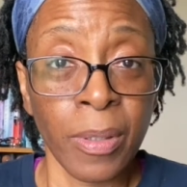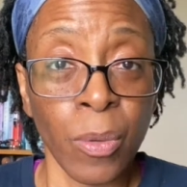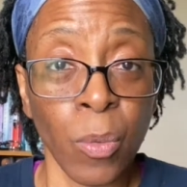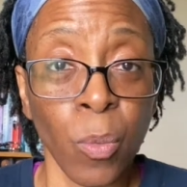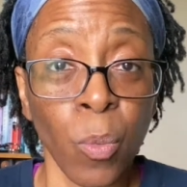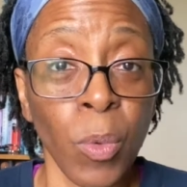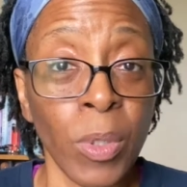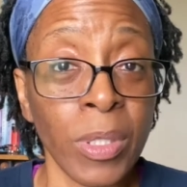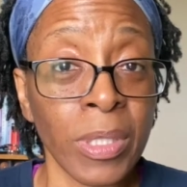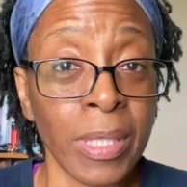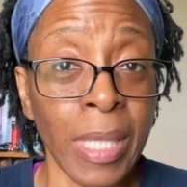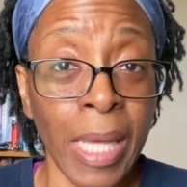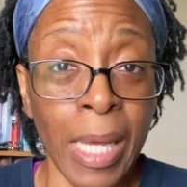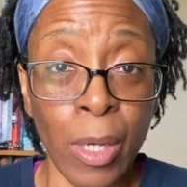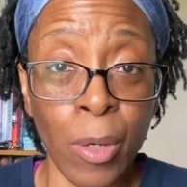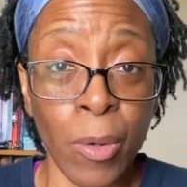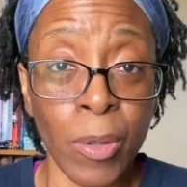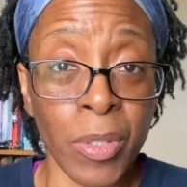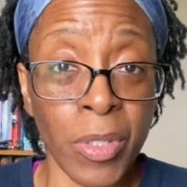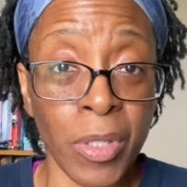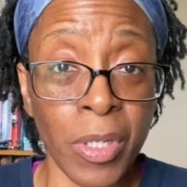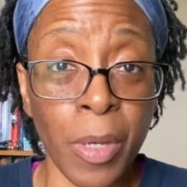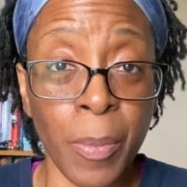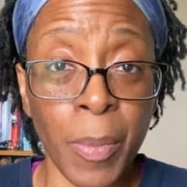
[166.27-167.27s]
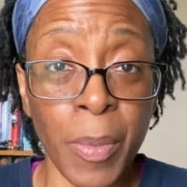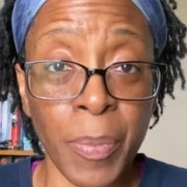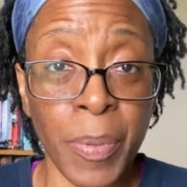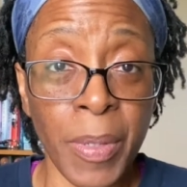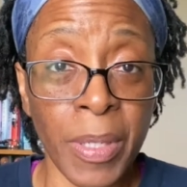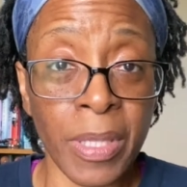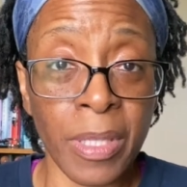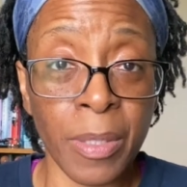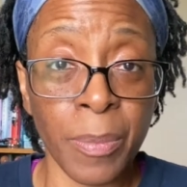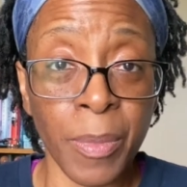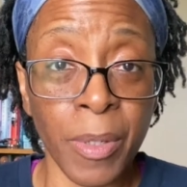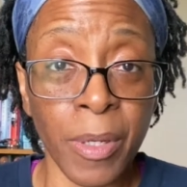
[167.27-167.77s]
was not going to come and
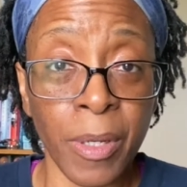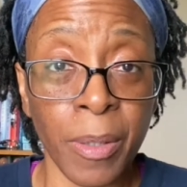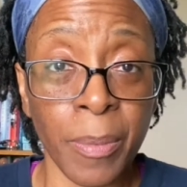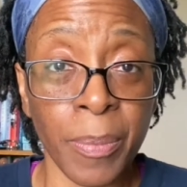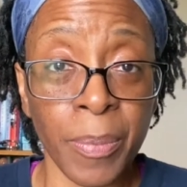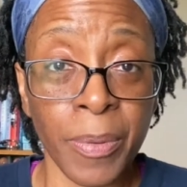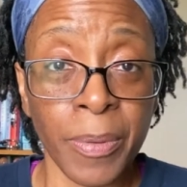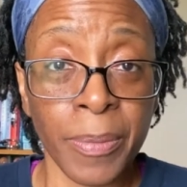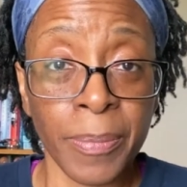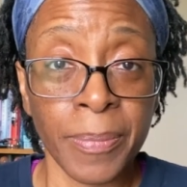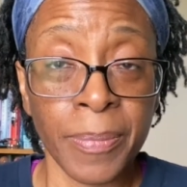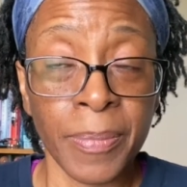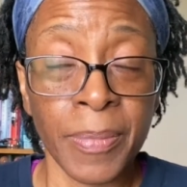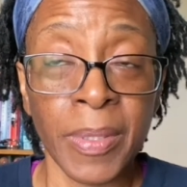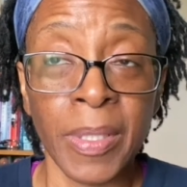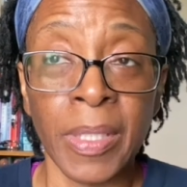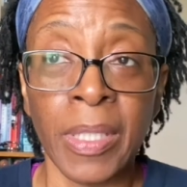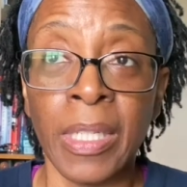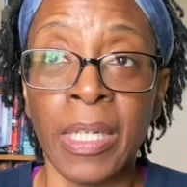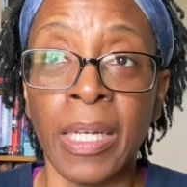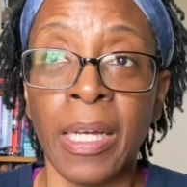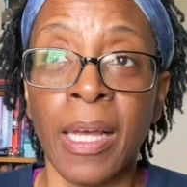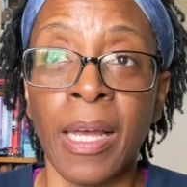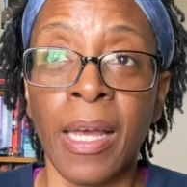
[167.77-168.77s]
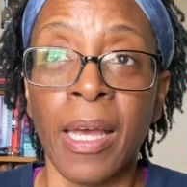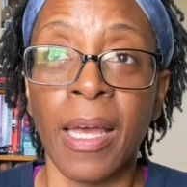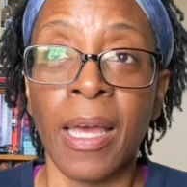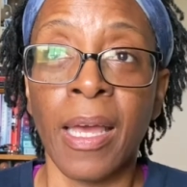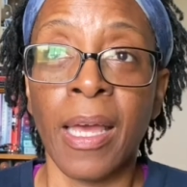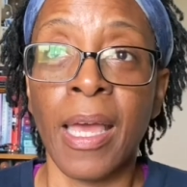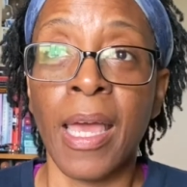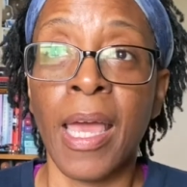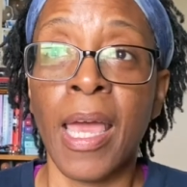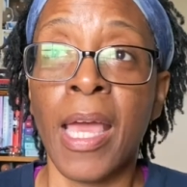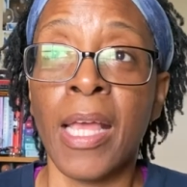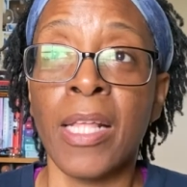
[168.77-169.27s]
pick them up.
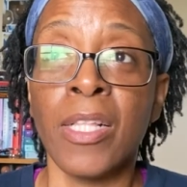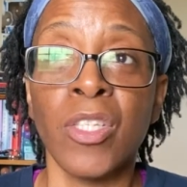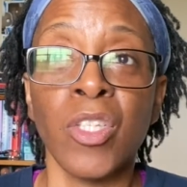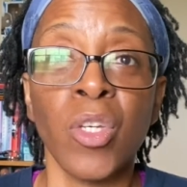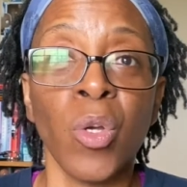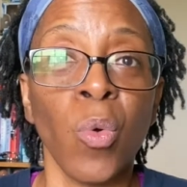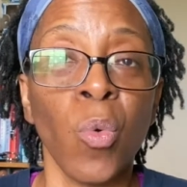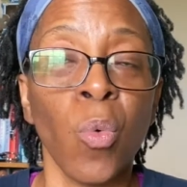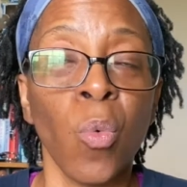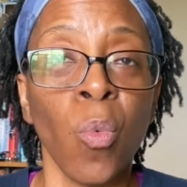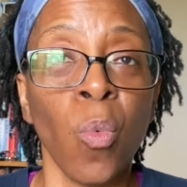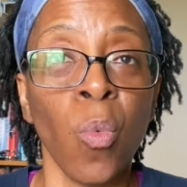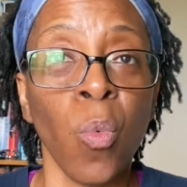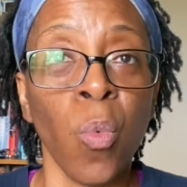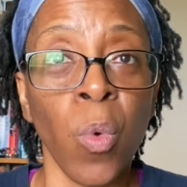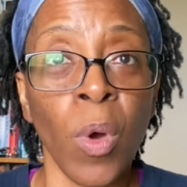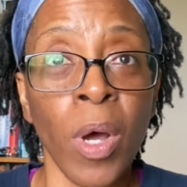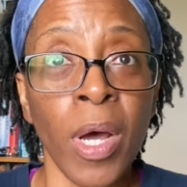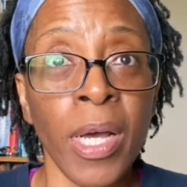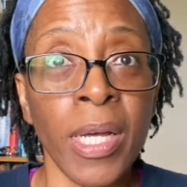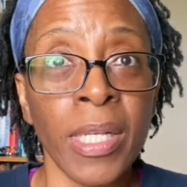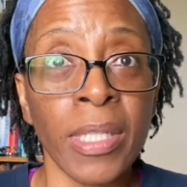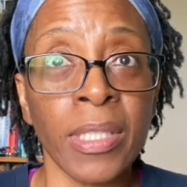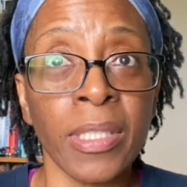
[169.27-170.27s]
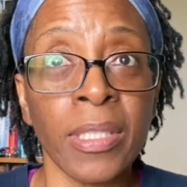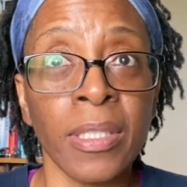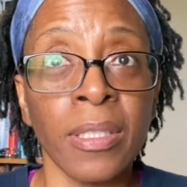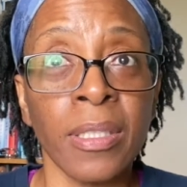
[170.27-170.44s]
And so what